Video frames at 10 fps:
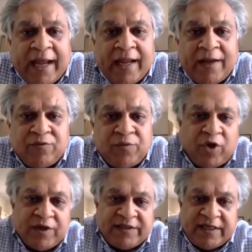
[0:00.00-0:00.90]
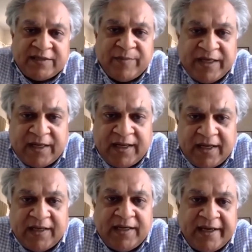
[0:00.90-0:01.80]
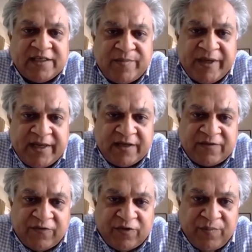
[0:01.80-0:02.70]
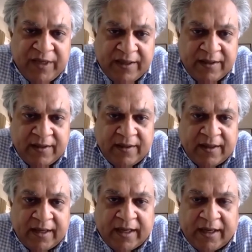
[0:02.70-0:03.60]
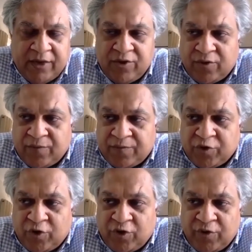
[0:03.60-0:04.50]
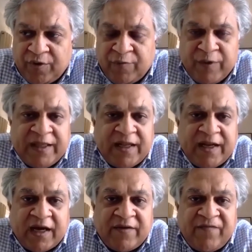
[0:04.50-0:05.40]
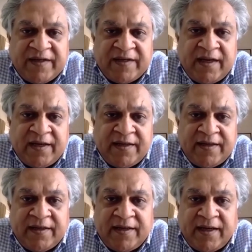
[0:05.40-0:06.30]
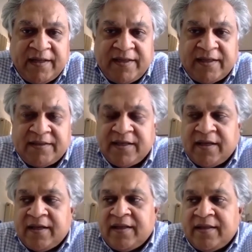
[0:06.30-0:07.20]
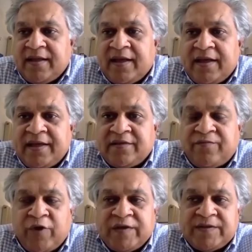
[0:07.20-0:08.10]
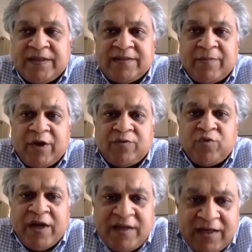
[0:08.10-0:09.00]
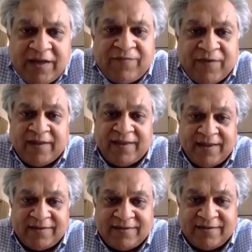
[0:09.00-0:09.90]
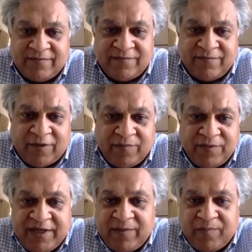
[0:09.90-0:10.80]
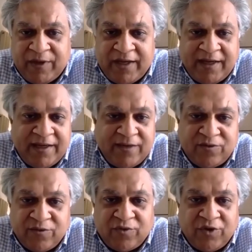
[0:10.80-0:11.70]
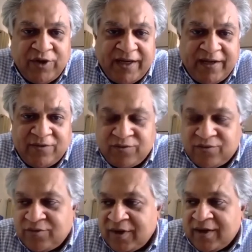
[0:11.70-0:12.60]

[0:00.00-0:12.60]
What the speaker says: and to be honest, it's been a learning experience for me. So within artificial intelligence, there's, for instance, about 20 different things, from deep learning to coding to